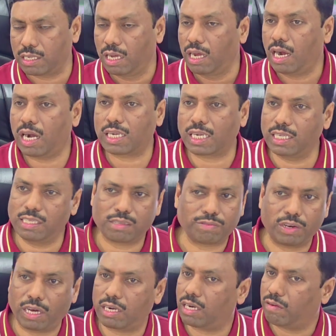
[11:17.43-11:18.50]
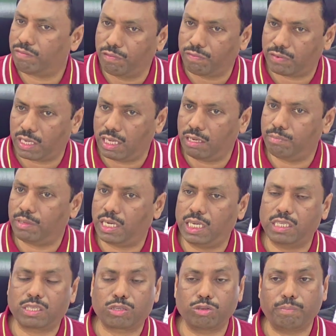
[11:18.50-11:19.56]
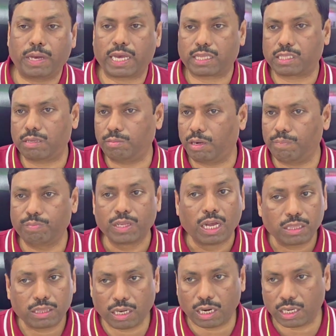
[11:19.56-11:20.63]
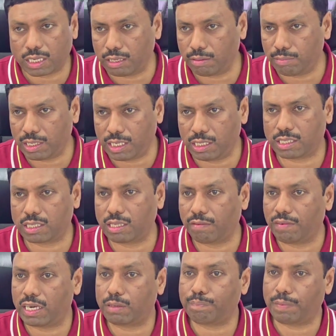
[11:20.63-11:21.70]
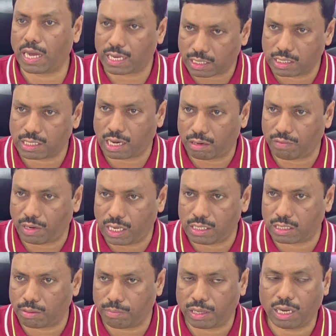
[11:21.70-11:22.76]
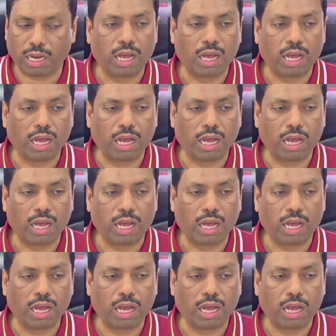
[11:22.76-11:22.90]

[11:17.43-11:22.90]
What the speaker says: at least for 15 minutes to maximum 30 minutes the wet pack is advisable,